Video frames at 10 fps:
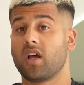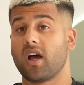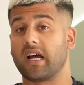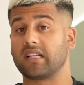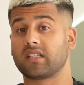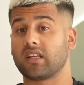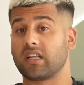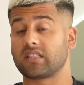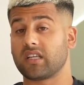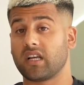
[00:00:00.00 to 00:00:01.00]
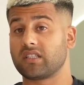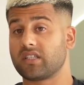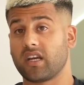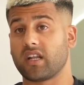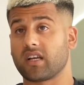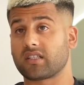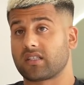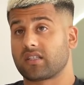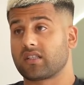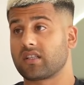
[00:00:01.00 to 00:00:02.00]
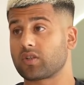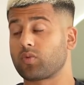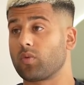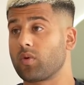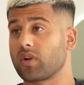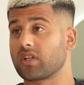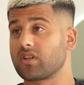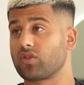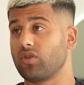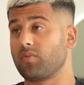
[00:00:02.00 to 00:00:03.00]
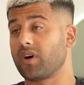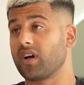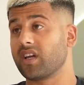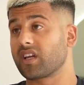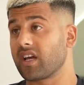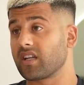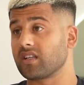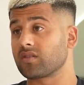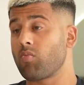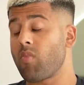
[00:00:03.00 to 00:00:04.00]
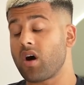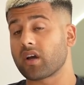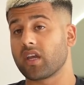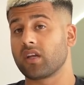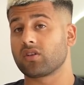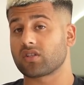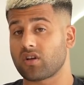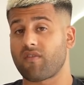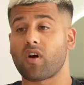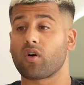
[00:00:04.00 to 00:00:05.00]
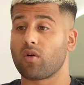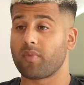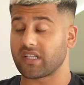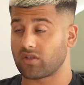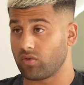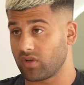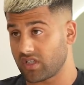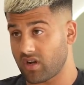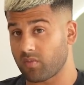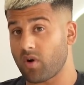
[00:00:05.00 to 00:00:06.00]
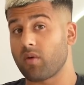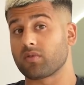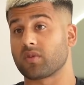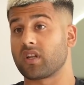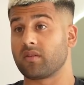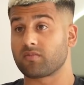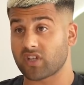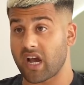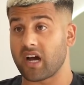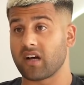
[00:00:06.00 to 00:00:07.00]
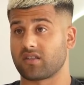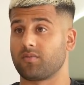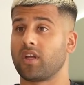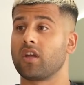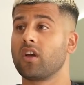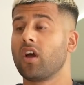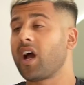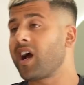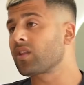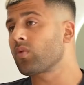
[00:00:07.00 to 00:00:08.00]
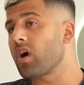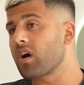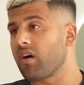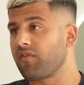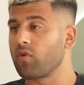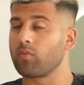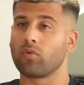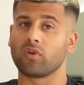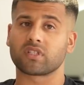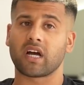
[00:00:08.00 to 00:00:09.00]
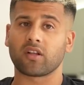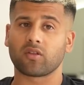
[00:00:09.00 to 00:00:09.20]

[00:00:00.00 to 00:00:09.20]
And yeah, that's what we wanted to do. But again, is marketing yourself. I go back to all these young barbers when they shout out to me, how do I cut footballers?